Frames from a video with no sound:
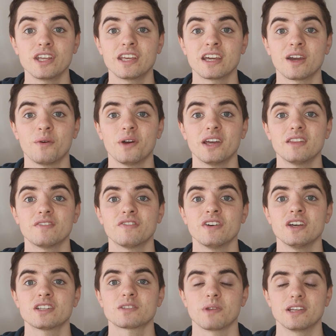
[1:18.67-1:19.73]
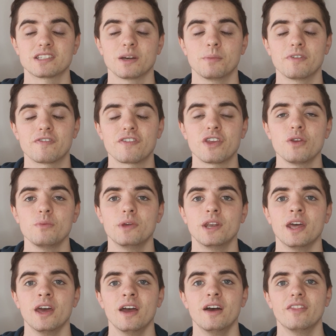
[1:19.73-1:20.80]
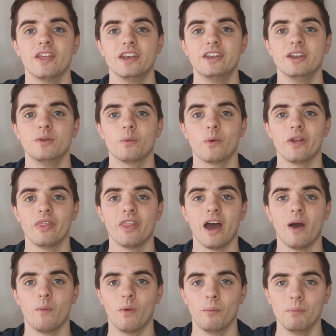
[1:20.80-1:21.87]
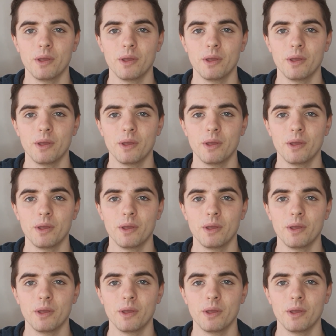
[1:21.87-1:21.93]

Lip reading: kick away in the first place? They'll be fuming they didn't win that one.